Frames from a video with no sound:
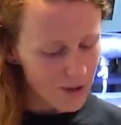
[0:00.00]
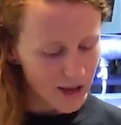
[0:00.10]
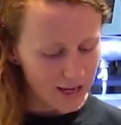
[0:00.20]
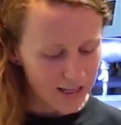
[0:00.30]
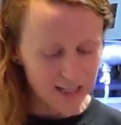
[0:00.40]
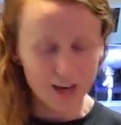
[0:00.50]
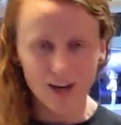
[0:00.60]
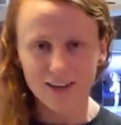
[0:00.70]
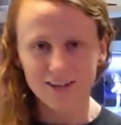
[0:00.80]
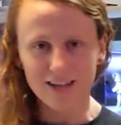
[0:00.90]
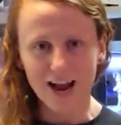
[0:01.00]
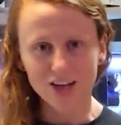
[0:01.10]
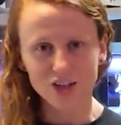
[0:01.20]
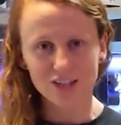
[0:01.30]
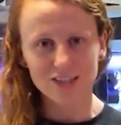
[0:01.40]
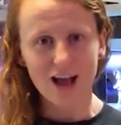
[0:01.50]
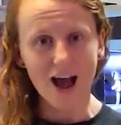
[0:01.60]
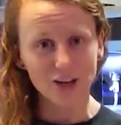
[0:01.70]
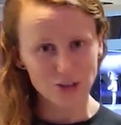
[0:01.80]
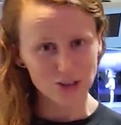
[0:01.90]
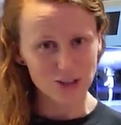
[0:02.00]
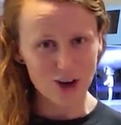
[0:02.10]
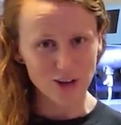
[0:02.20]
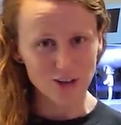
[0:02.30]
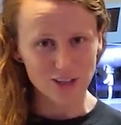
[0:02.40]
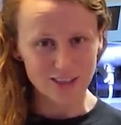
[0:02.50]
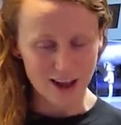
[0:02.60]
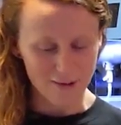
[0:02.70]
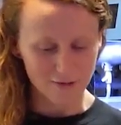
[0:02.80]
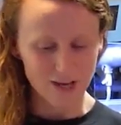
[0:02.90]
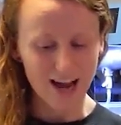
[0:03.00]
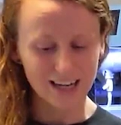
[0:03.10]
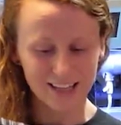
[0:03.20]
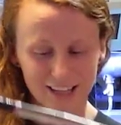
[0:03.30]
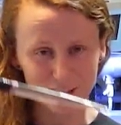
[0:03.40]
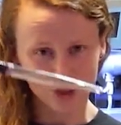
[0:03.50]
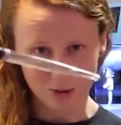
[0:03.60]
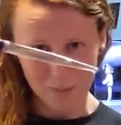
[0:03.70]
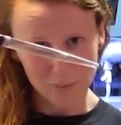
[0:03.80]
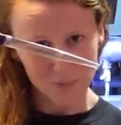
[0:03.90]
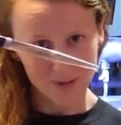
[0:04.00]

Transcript: but in here there's actually hundreds and hundreds of tiny little shrimp.